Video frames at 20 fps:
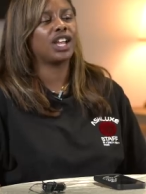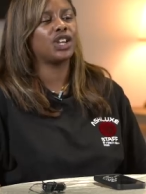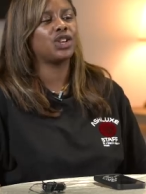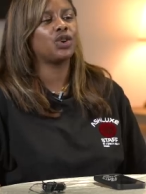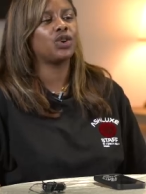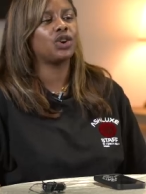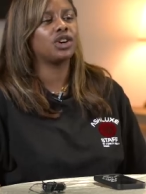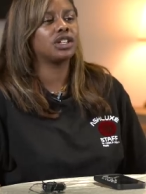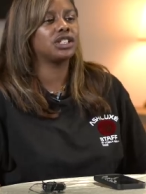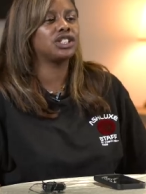like
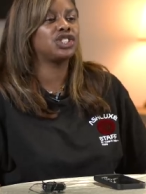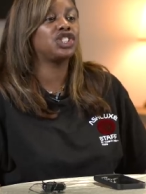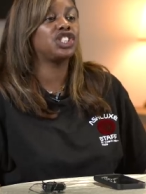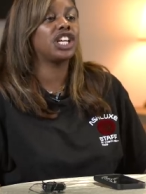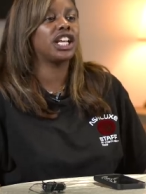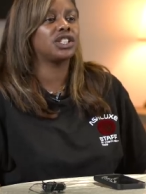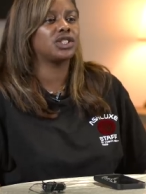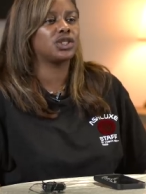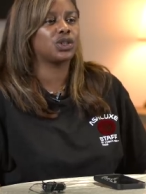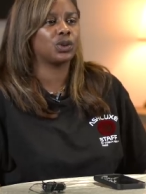you're
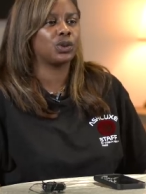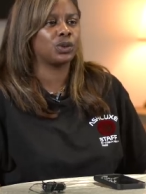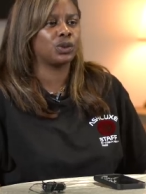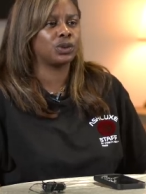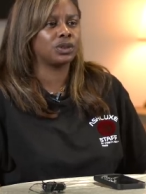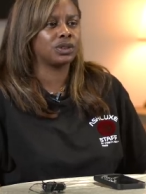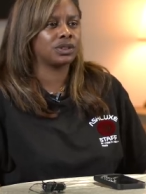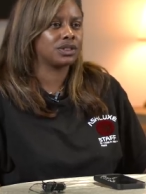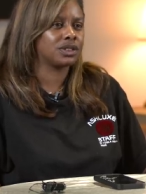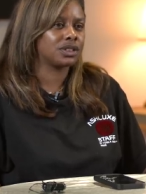
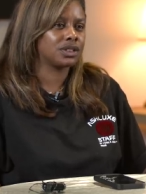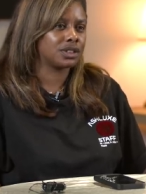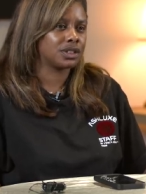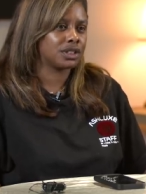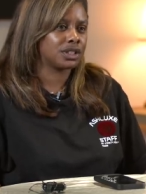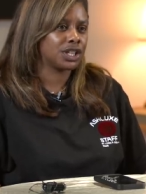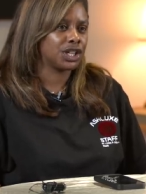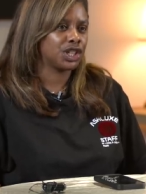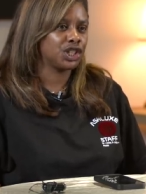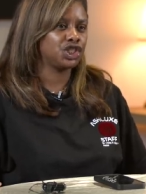gentle,
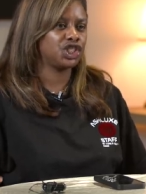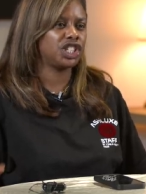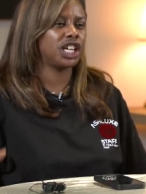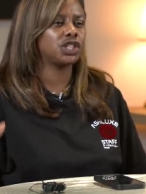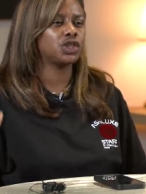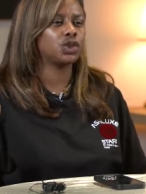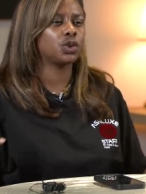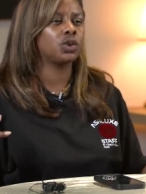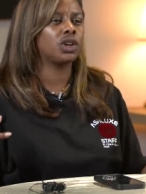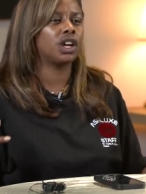
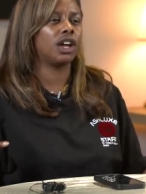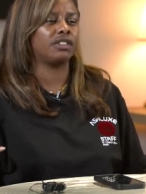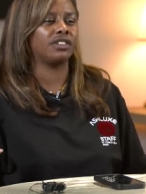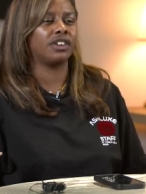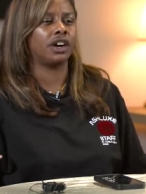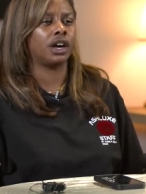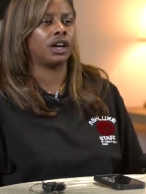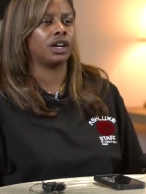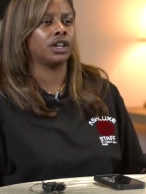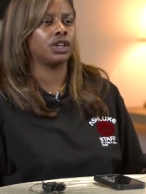gentle
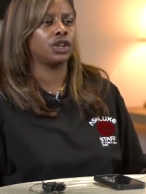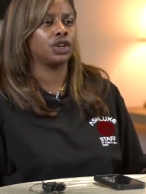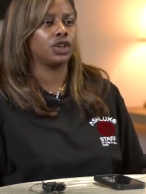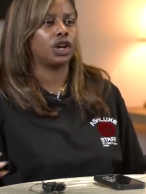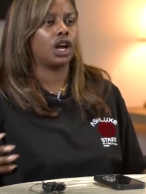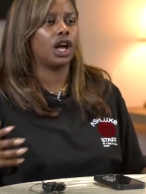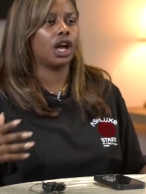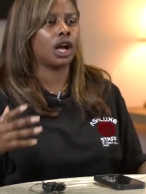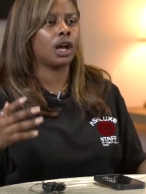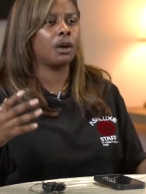lover,
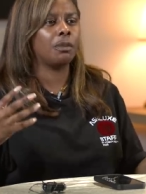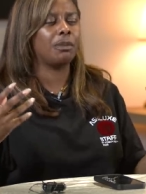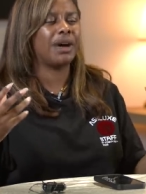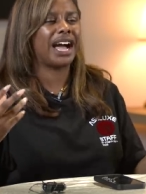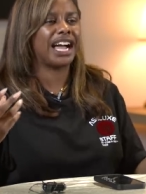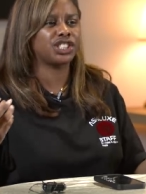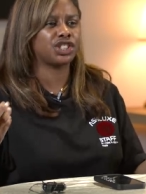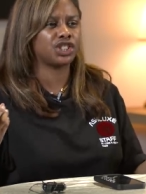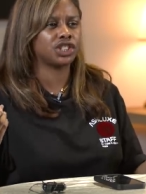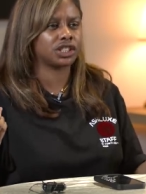
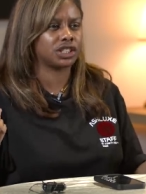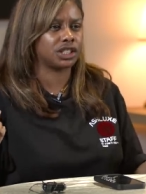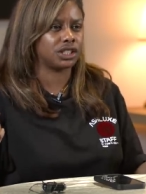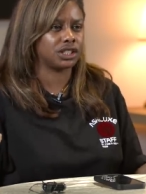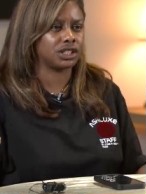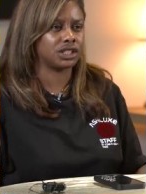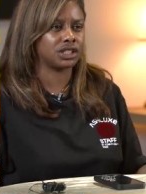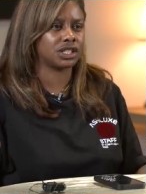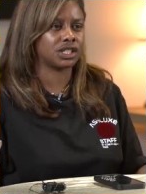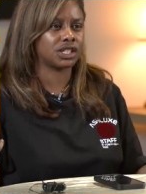
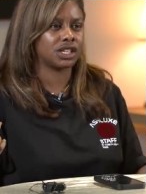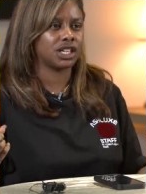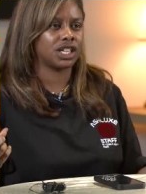compassionate.